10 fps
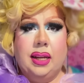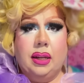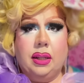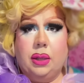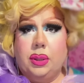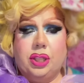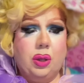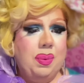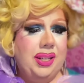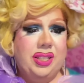there was
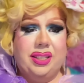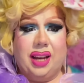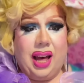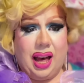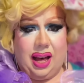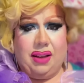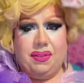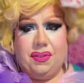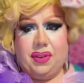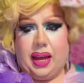so much stuff.
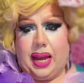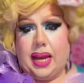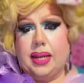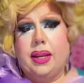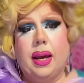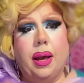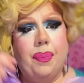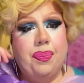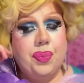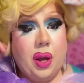And
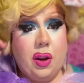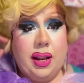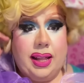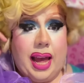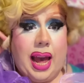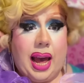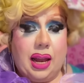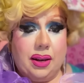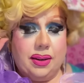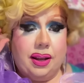not only
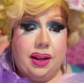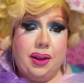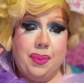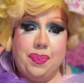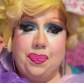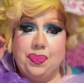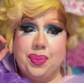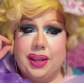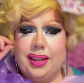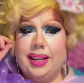that,
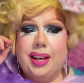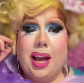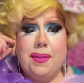kind of a